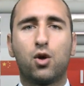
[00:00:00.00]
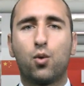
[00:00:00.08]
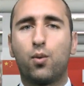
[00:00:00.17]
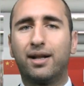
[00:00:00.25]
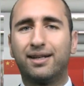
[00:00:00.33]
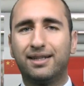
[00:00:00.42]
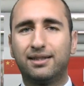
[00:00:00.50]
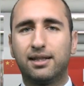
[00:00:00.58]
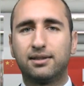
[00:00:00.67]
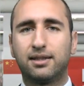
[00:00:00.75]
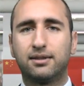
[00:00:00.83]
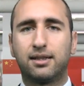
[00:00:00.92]
while
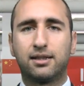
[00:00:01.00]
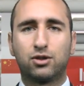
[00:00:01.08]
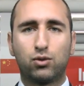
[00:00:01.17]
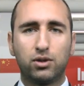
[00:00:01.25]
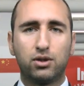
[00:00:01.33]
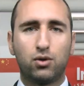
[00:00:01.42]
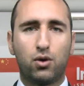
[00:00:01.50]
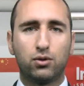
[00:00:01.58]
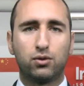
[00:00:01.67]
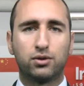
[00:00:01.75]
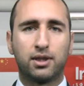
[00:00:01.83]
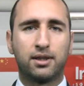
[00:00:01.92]
retail sales excluding
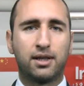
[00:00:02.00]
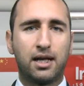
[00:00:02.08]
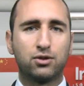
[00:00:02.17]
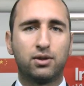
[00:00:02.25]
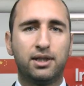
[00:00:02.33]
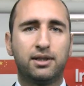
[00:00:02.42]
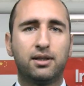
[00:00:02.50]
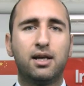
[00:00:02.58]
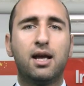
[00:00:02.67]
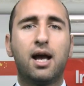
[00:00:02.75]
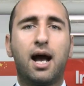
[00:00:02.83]
autos and gasoline